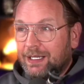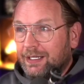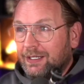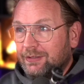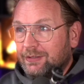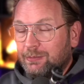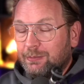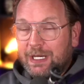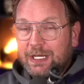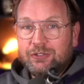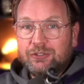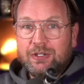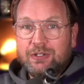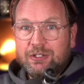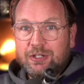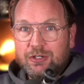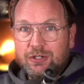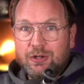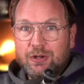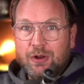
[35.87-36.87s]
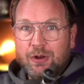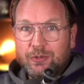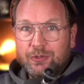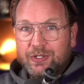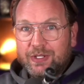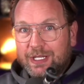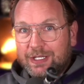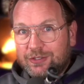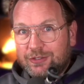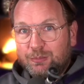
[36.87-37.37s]
some extra that you're going to
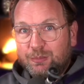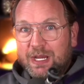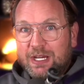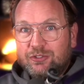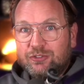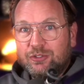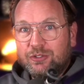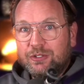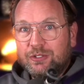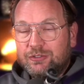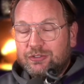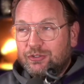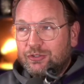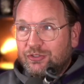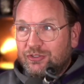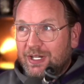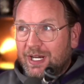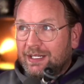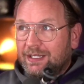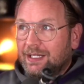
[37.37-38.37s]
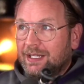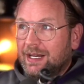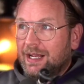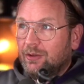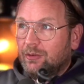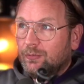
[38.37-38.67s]
get. So make sure to check that out.